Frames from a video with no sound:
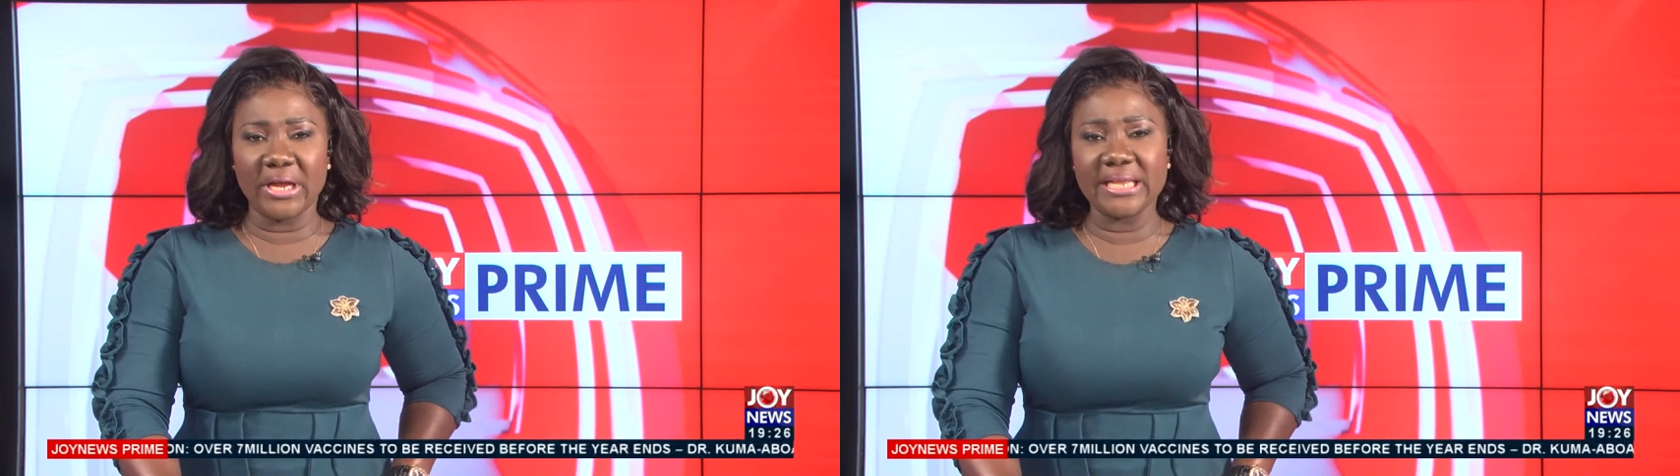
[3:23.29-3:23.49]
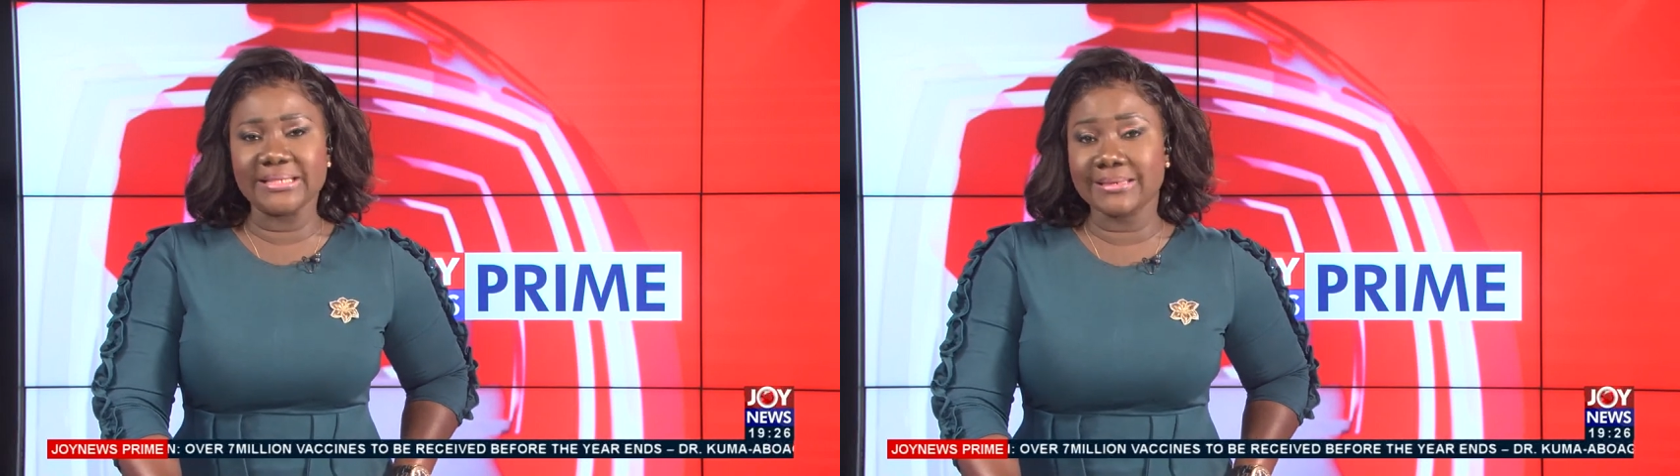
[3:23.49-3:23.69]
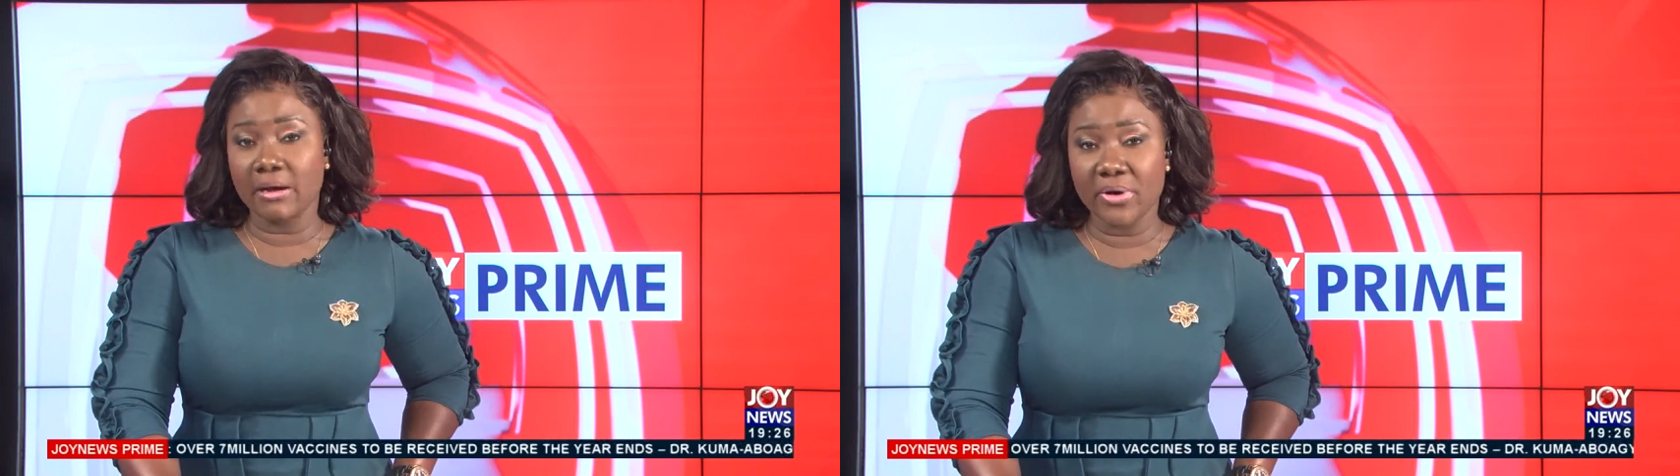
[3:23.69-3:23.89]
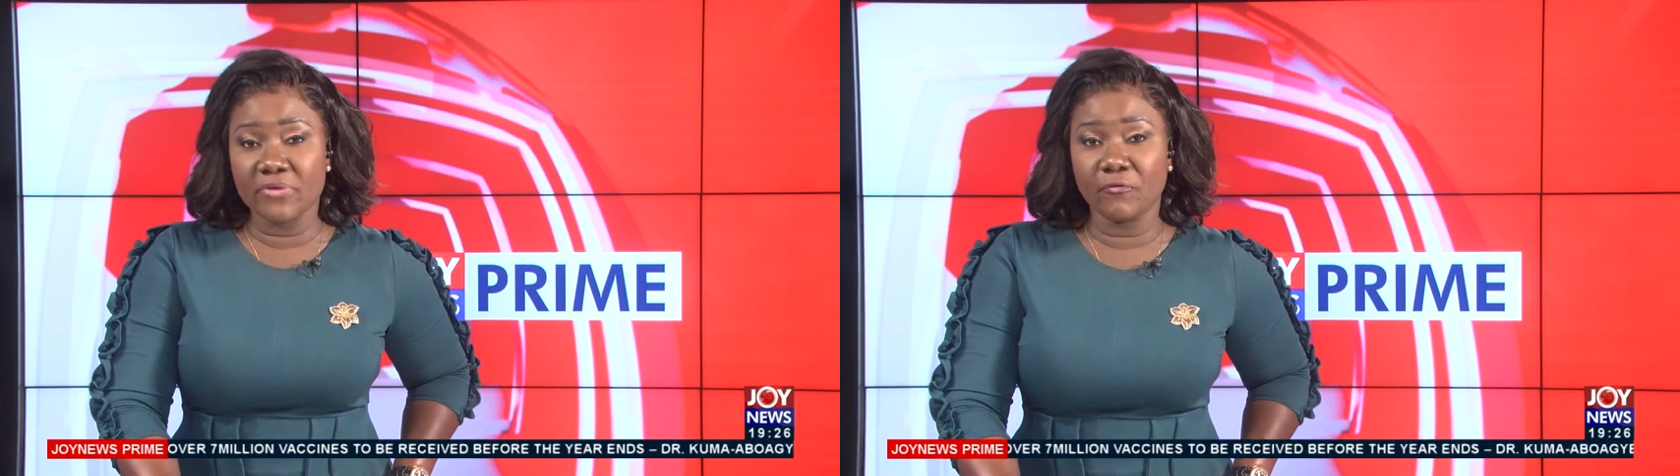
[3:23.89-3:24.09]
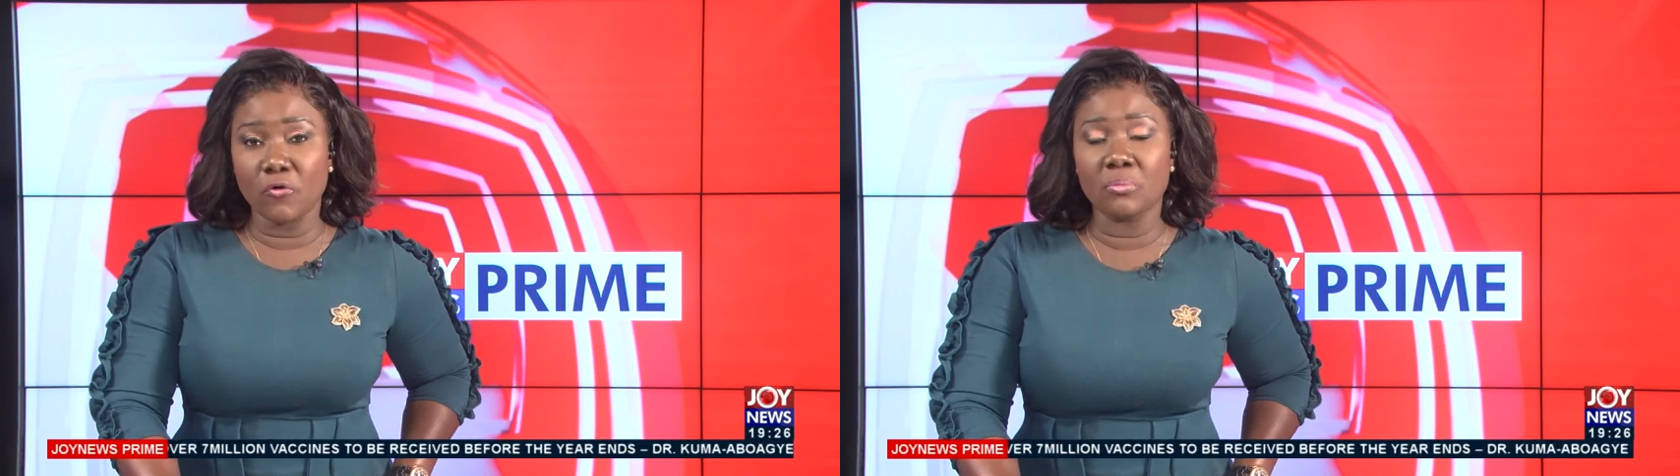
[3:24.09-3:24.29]
in its
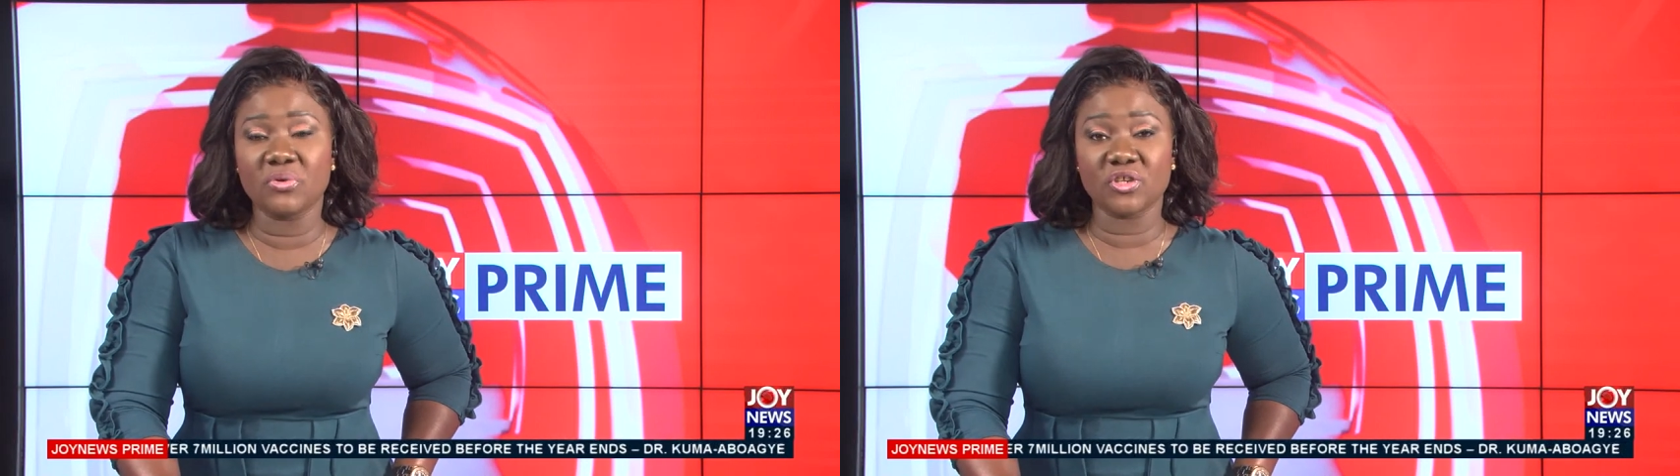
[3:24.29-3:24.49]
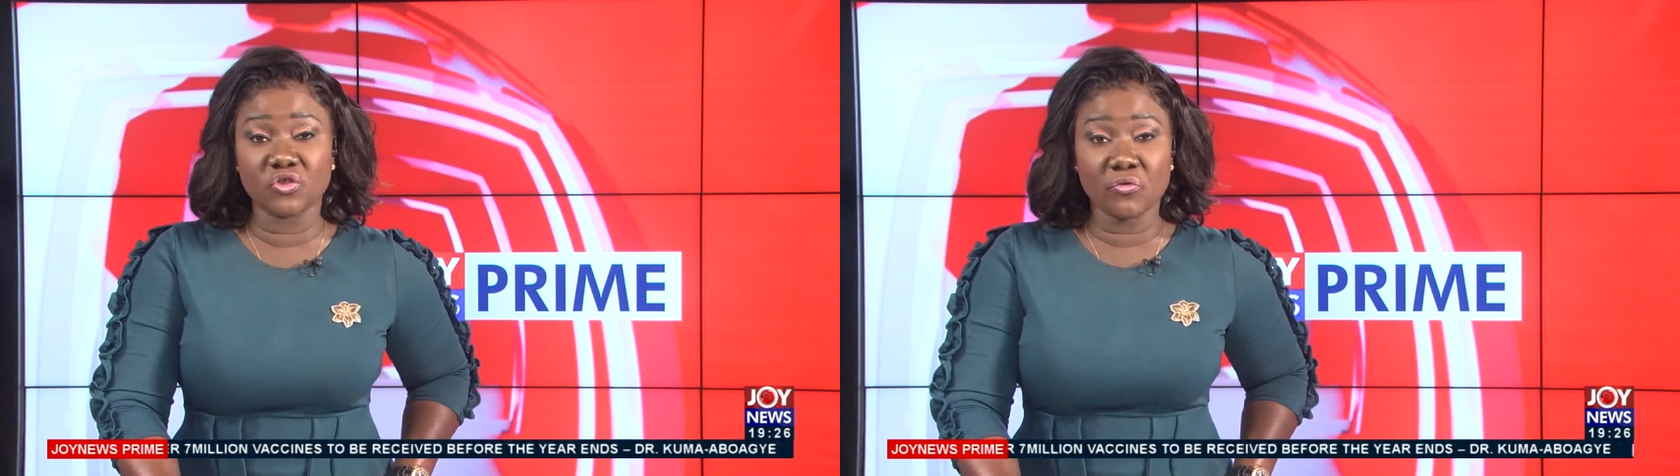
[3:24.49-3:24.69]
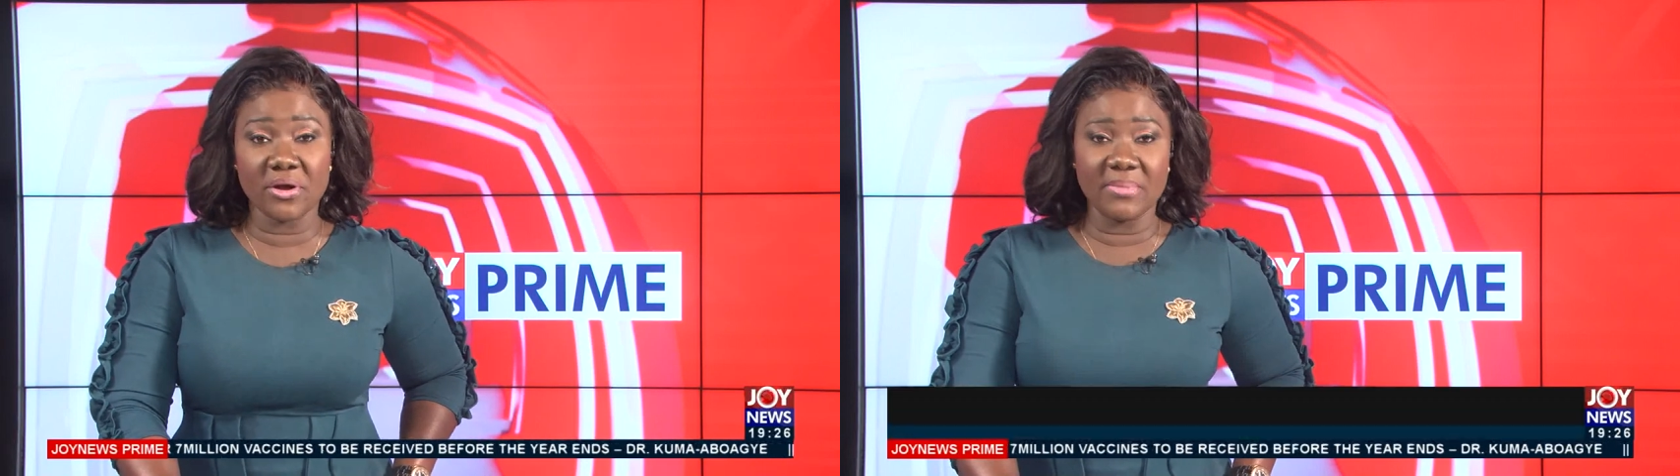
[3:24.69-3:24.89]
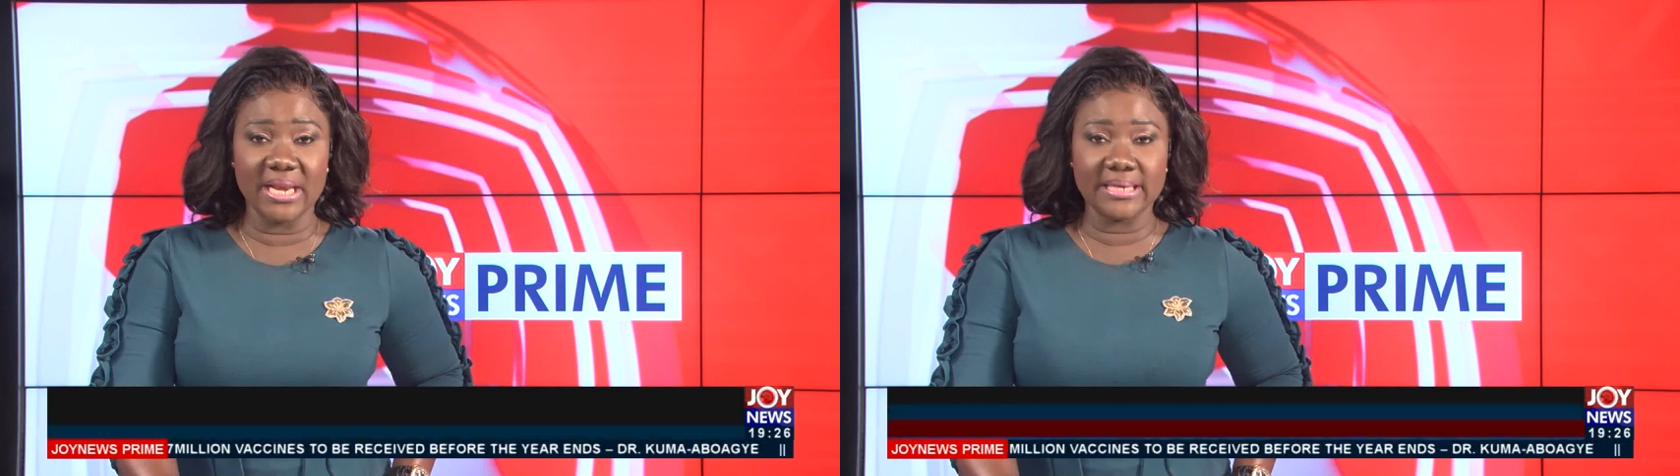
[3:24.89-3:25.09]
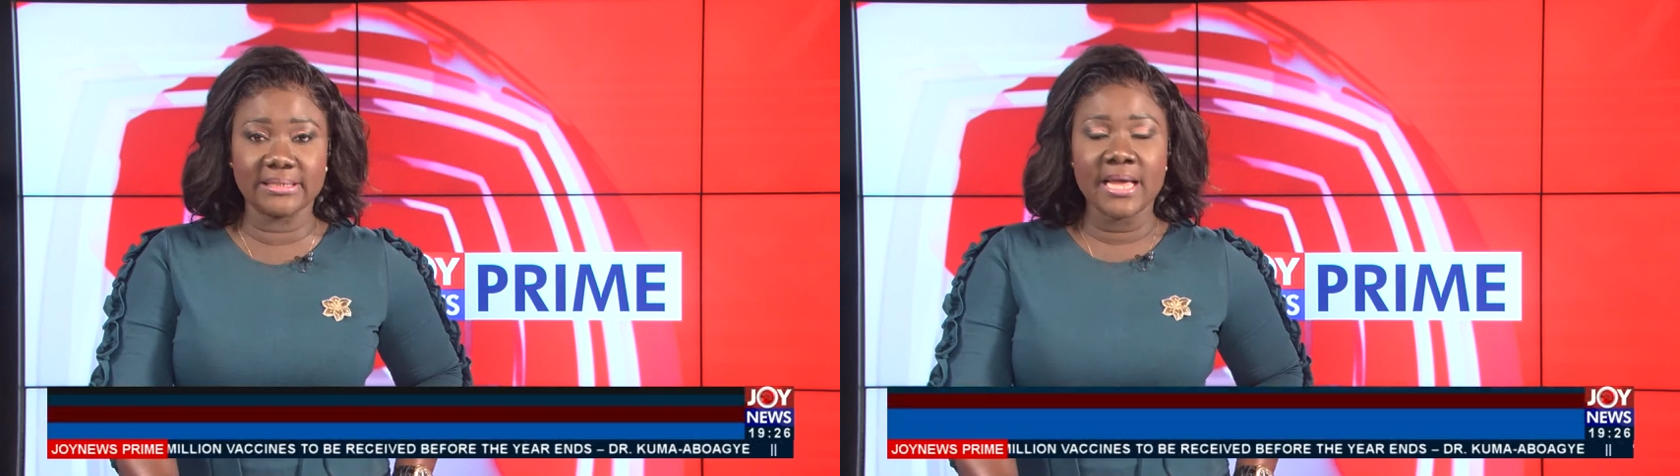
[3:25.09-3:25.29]
current form
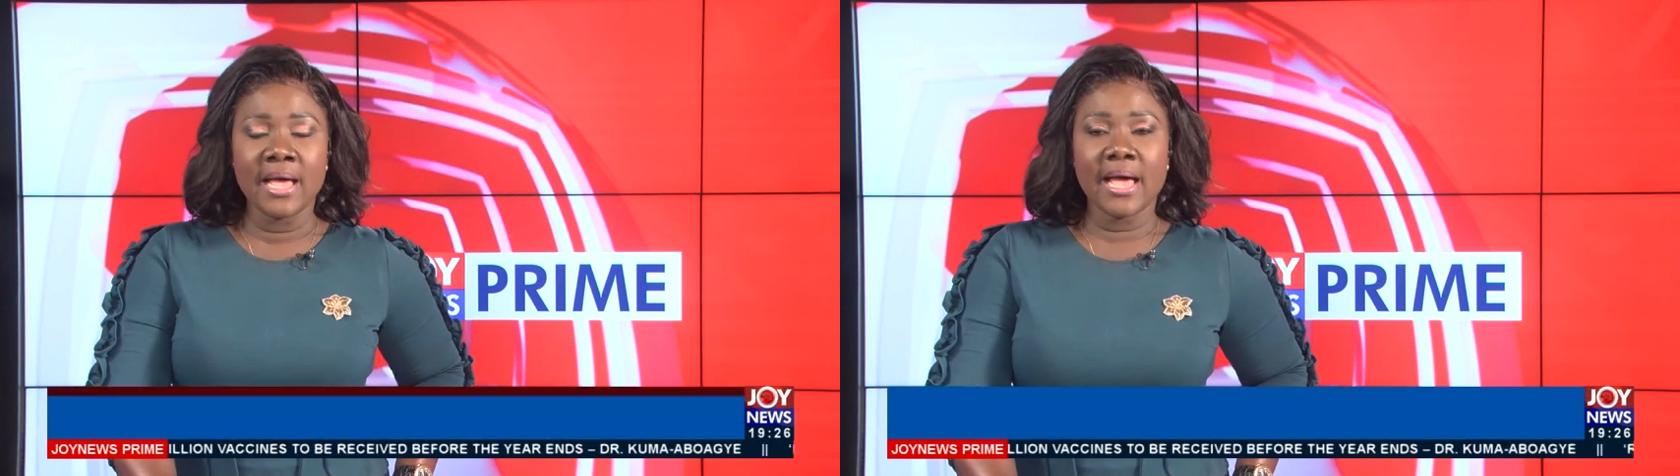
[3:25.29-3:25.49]
discriminates